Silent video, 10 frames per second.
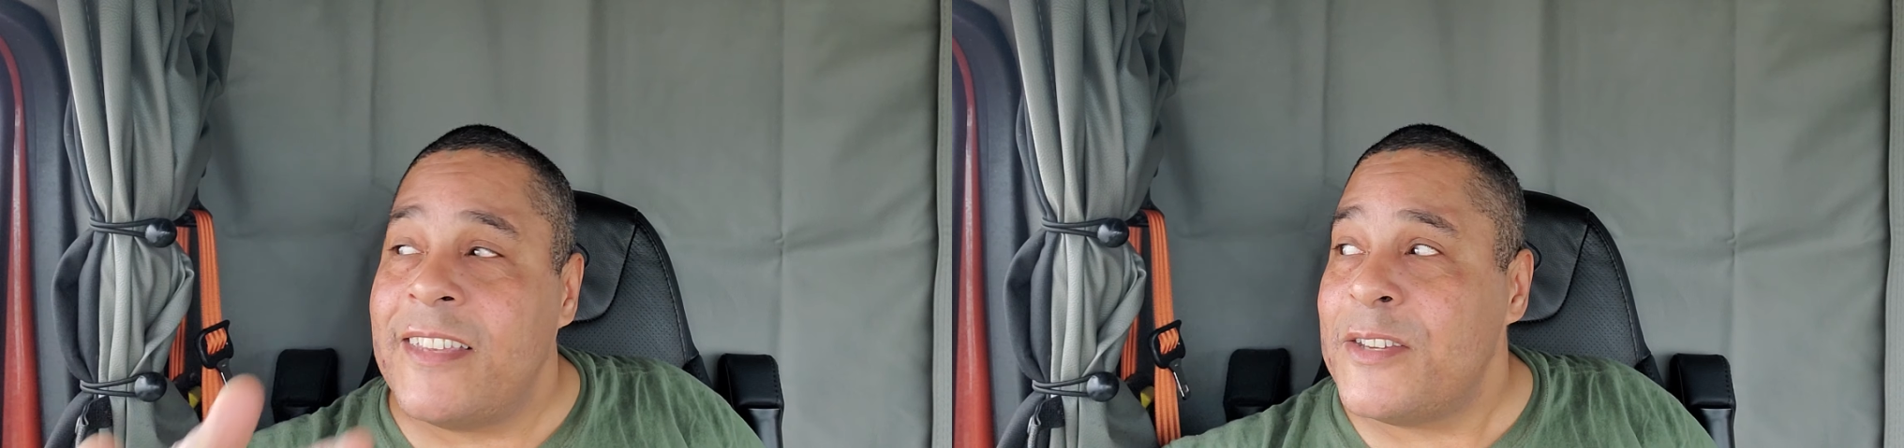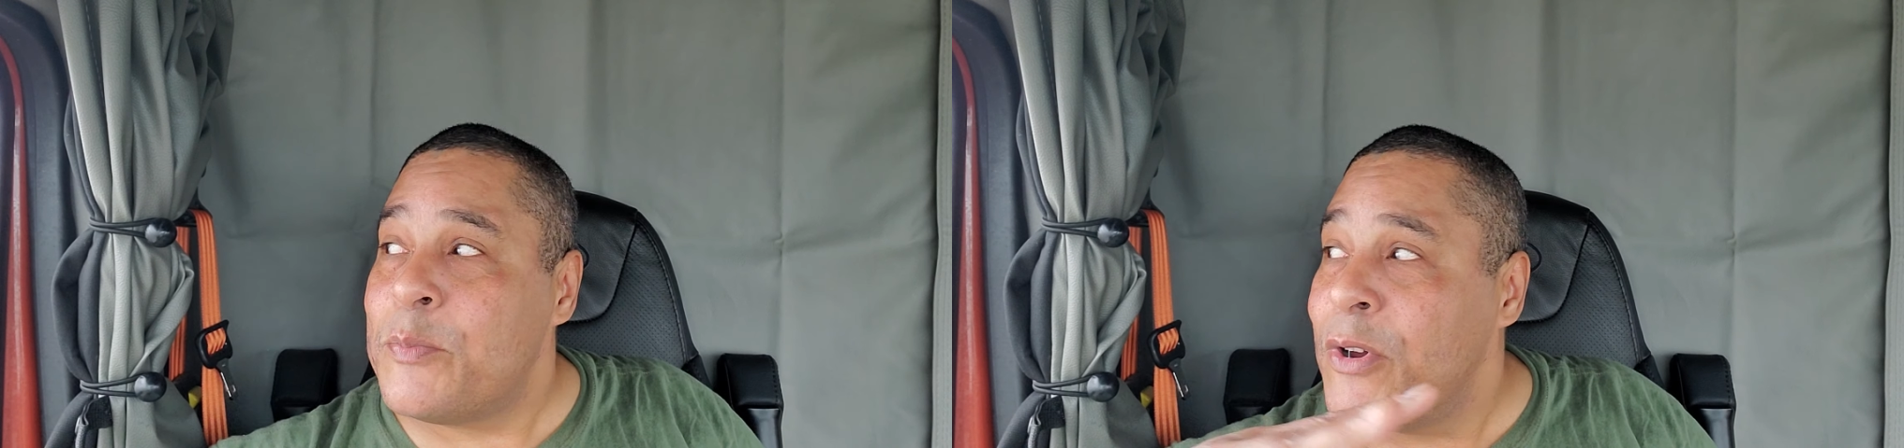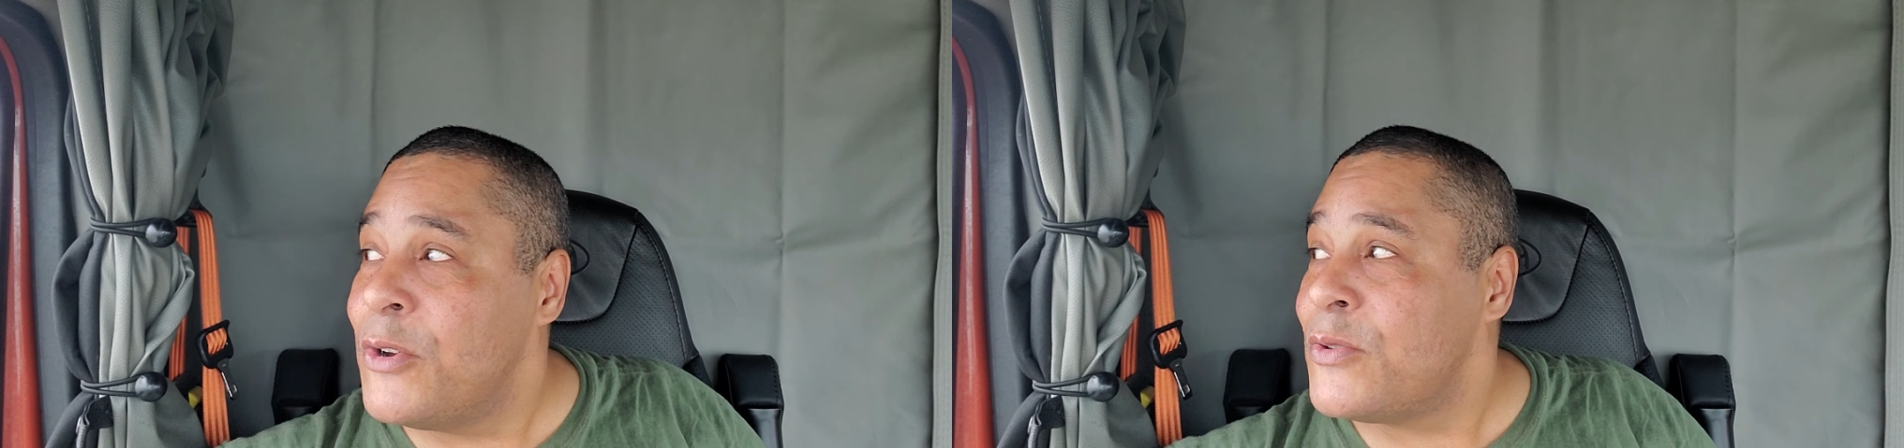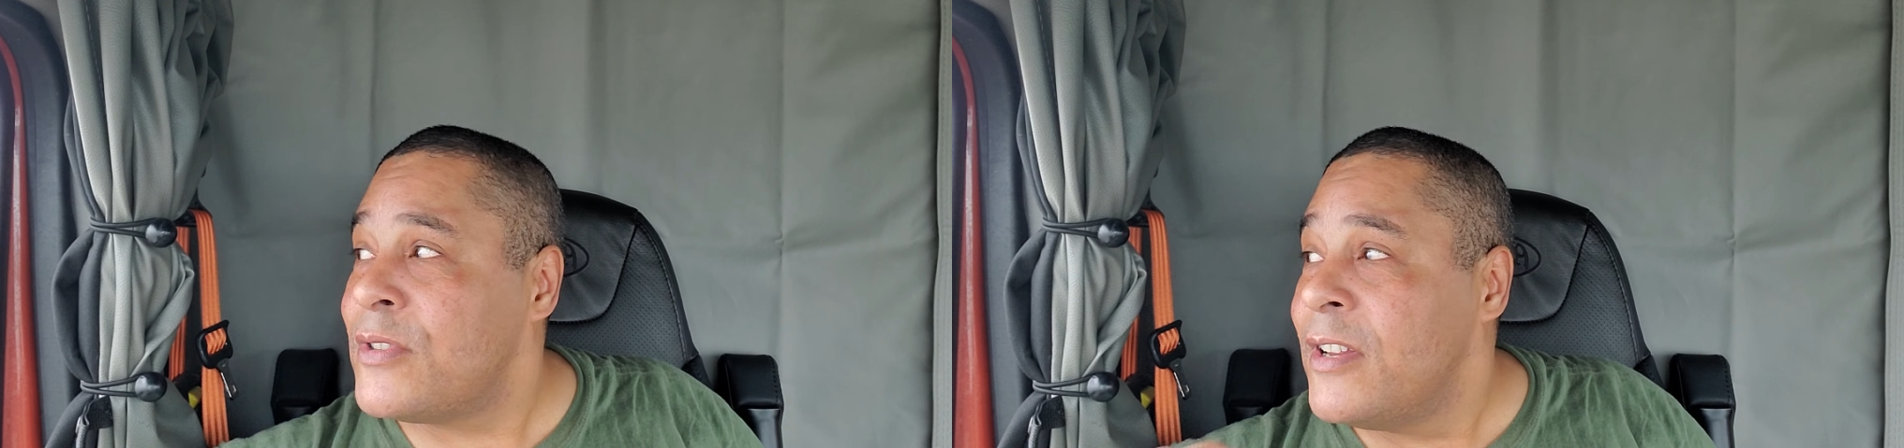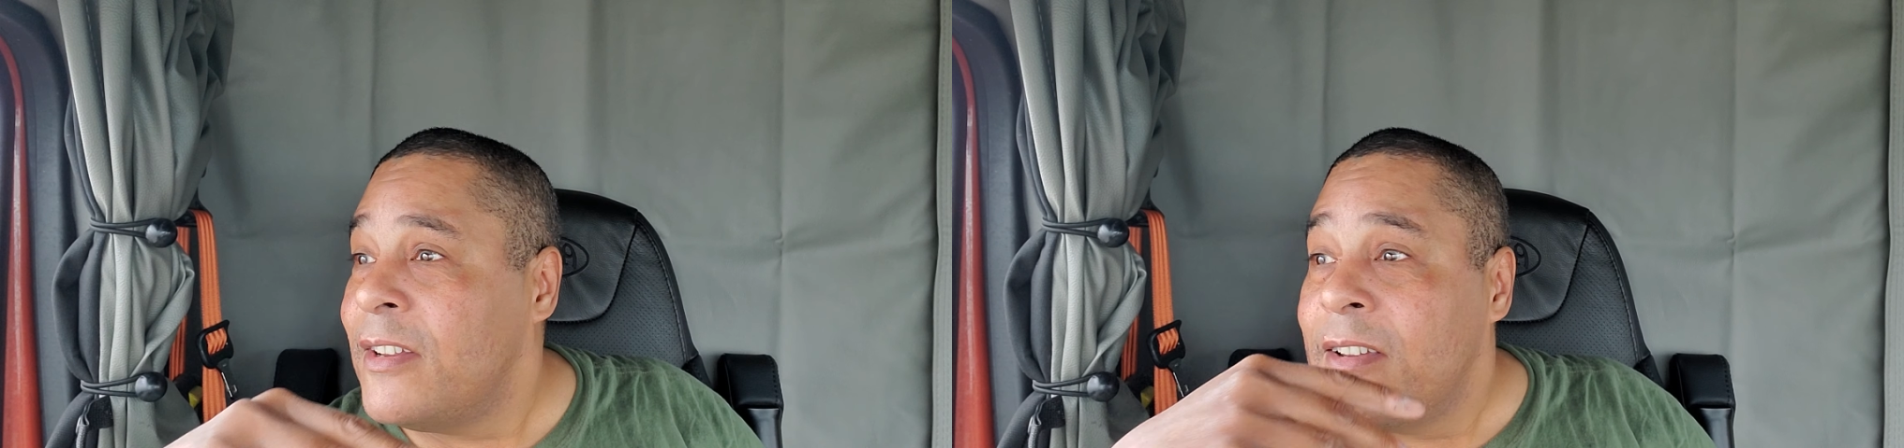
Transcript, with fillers: these posts,